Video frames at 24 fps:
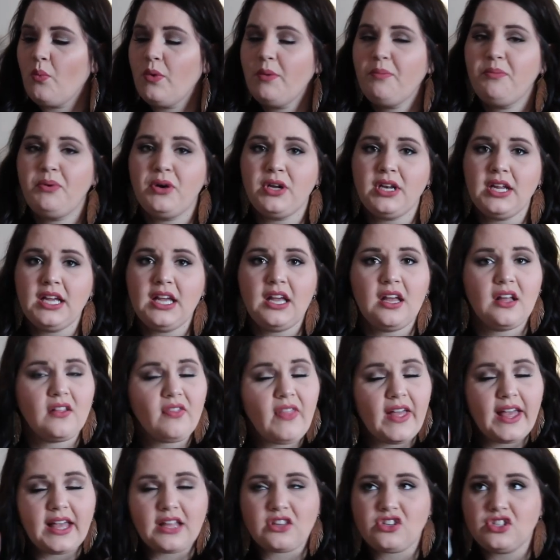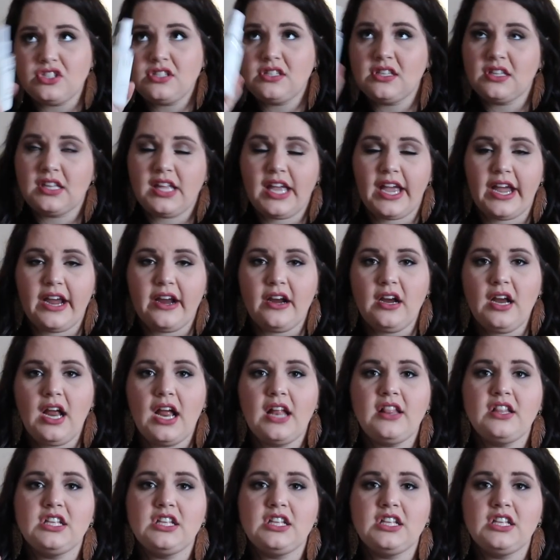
We put it like just in the air